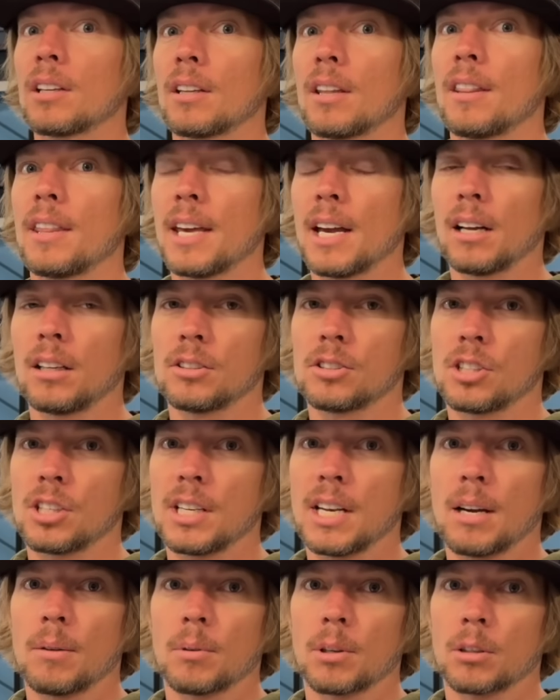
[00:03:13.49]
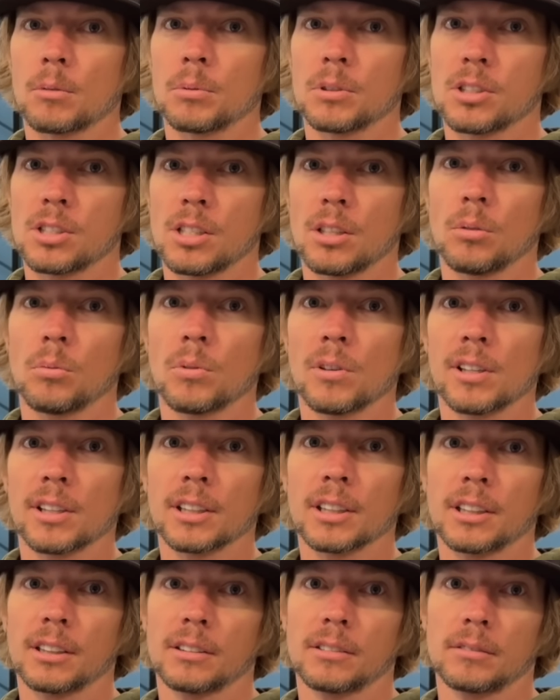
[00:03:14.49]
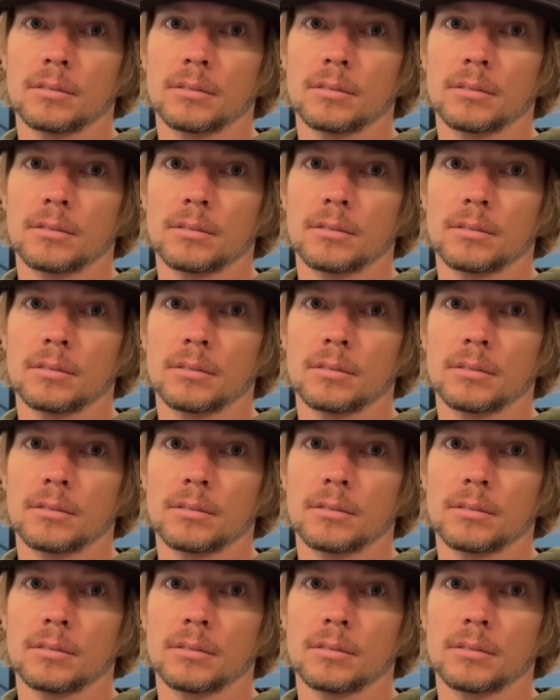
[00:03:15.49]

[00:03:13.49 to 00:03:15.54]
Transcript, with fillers: the LG network will still work.